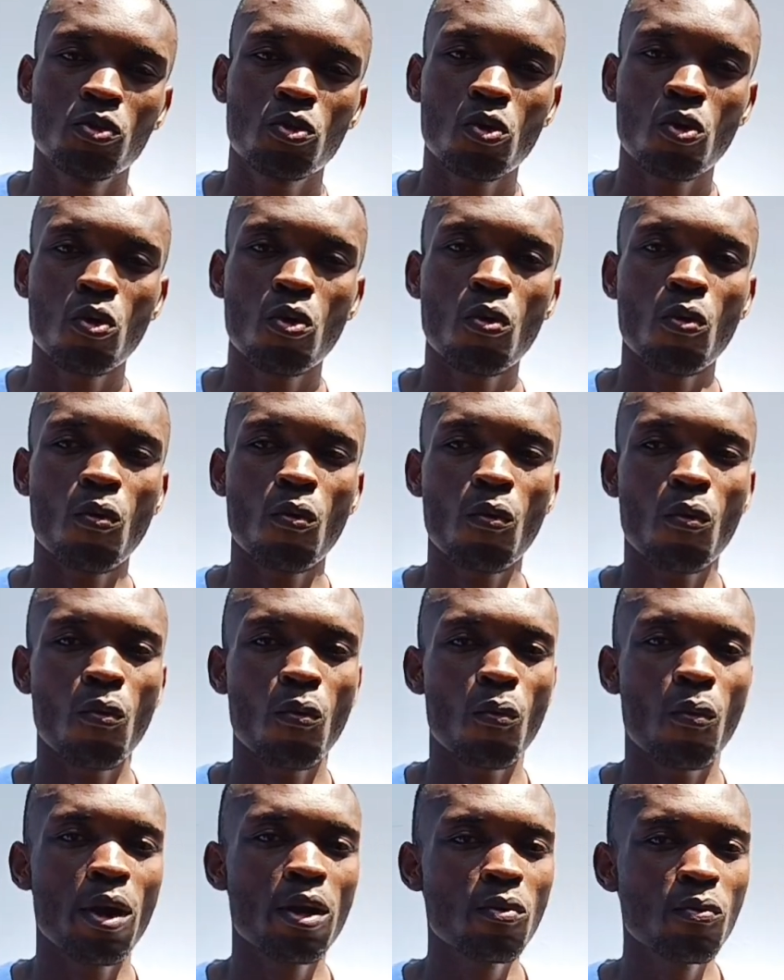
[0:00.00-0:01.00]
So
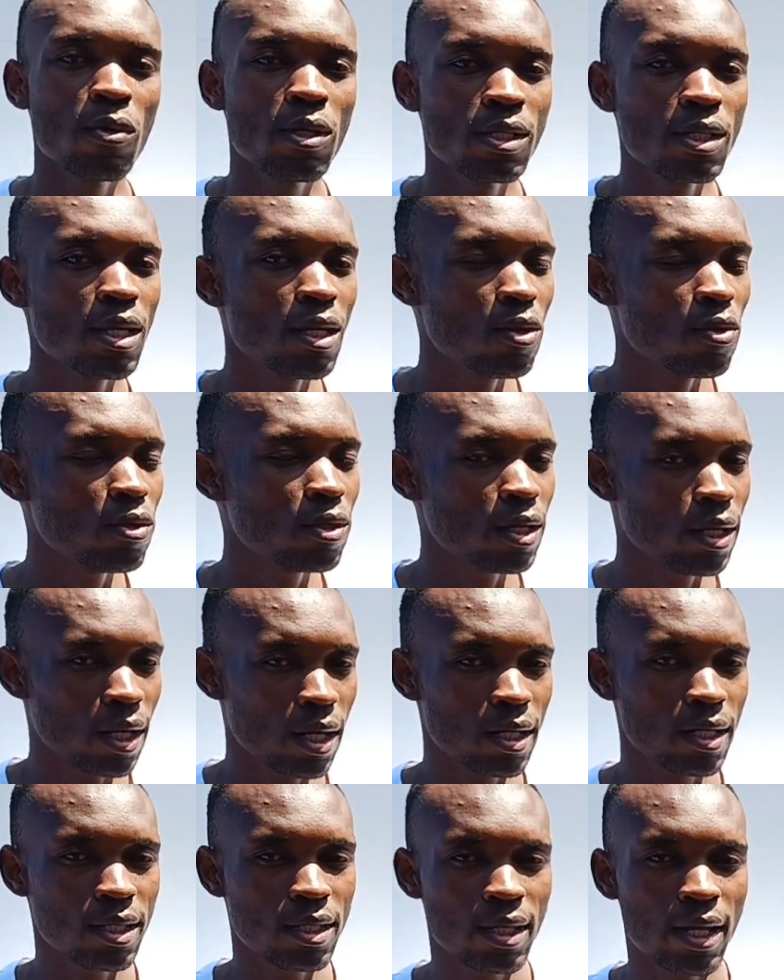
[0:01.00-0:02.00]
when we sell on
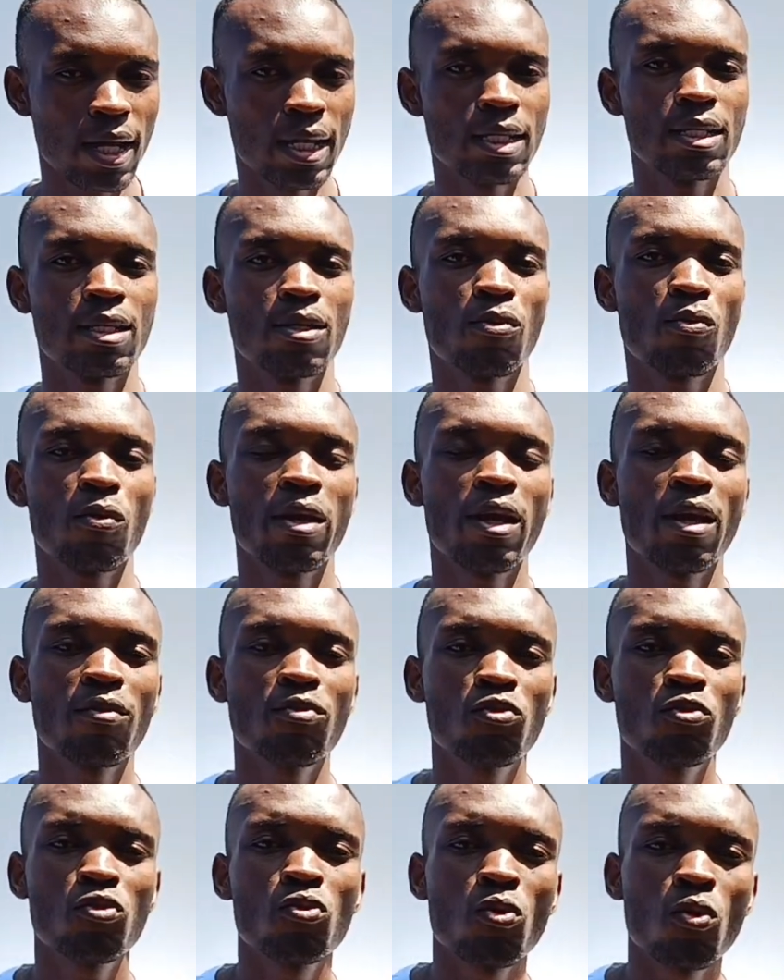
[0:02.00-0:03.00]
credit, guys, we
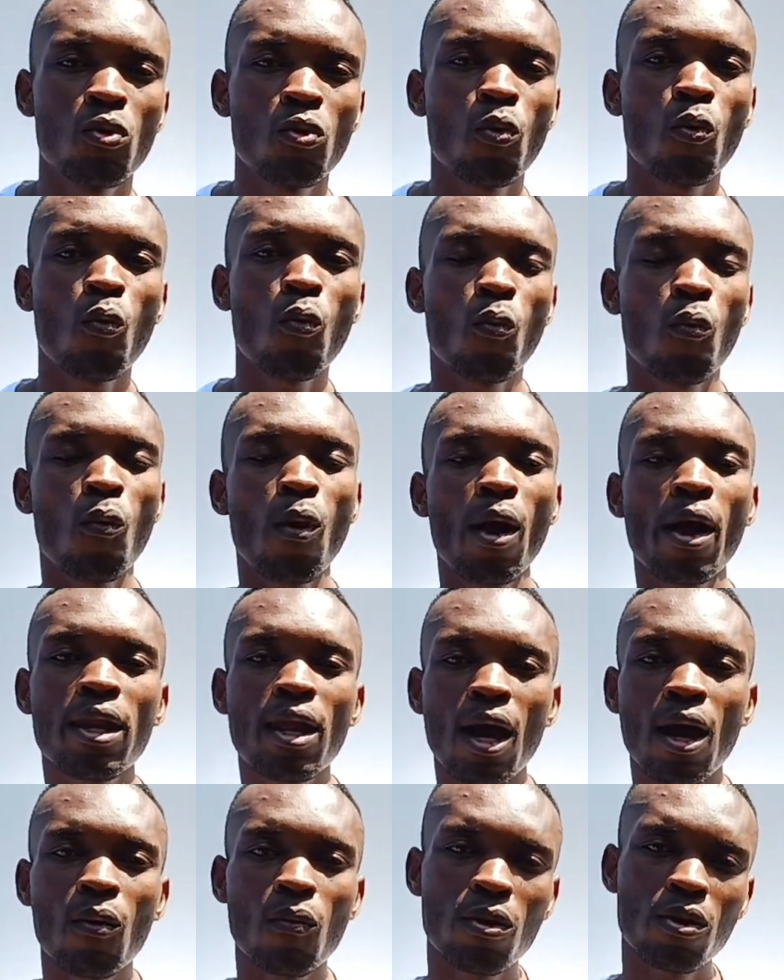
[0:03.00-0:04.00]
have to know
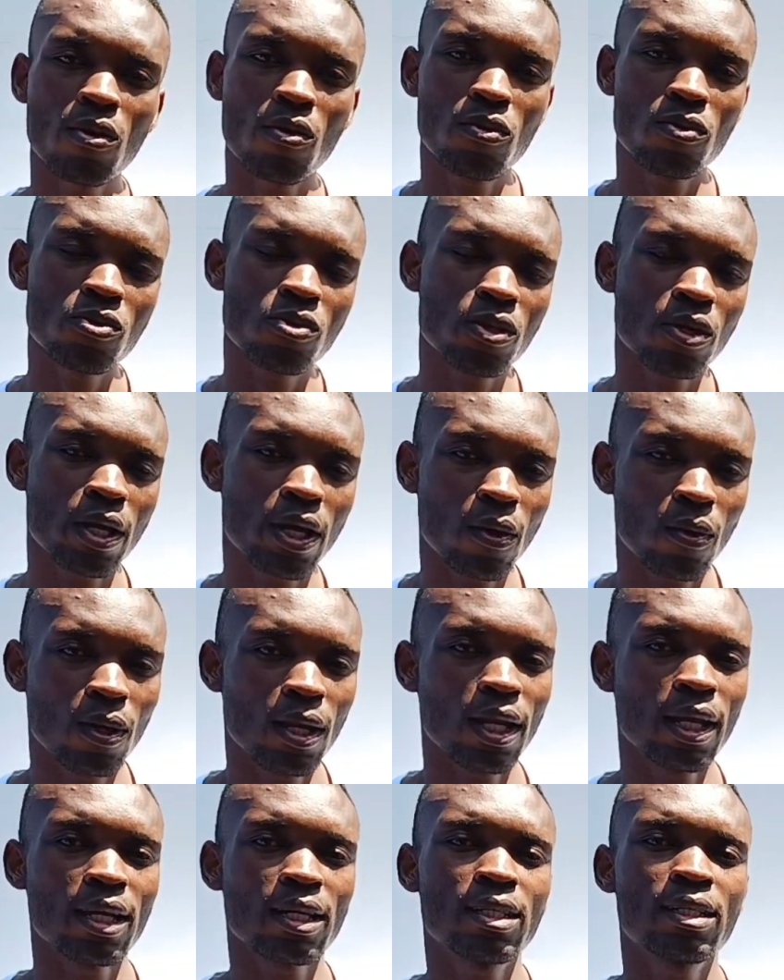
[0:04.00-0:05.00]
when are we going to
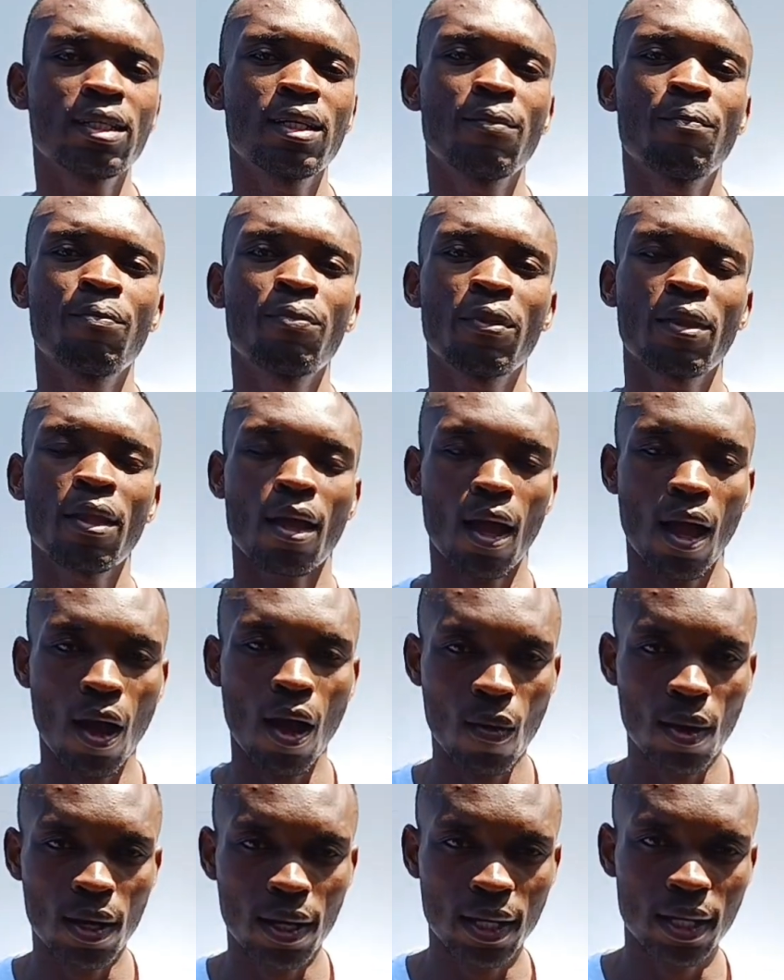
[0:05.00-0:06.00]
collect
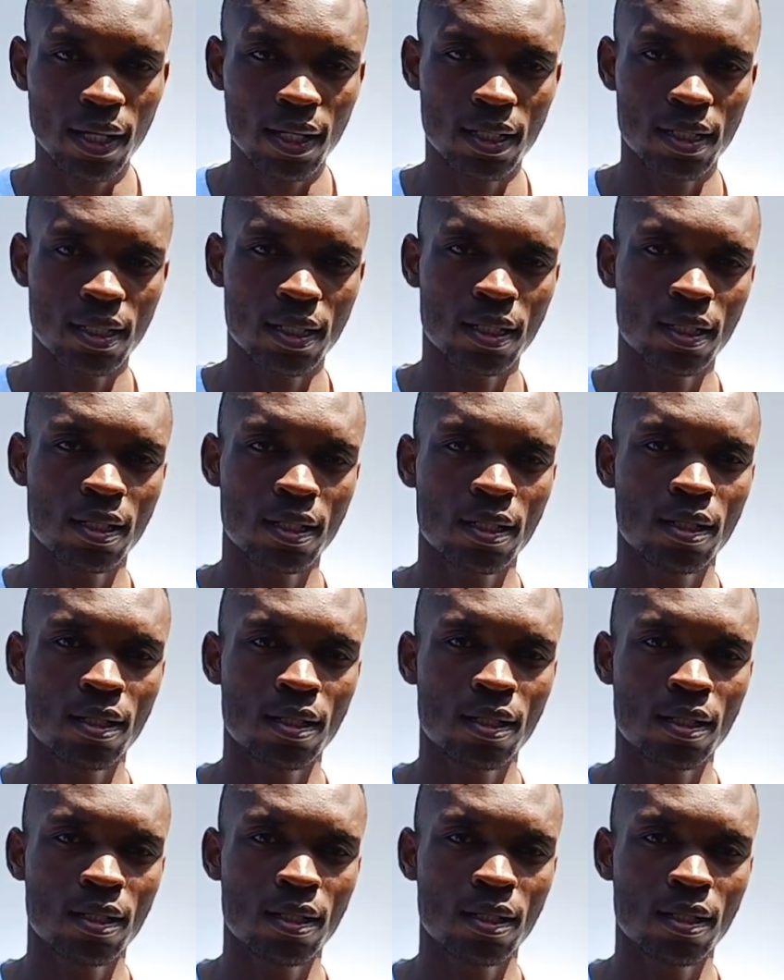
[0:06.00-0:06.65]
our cash.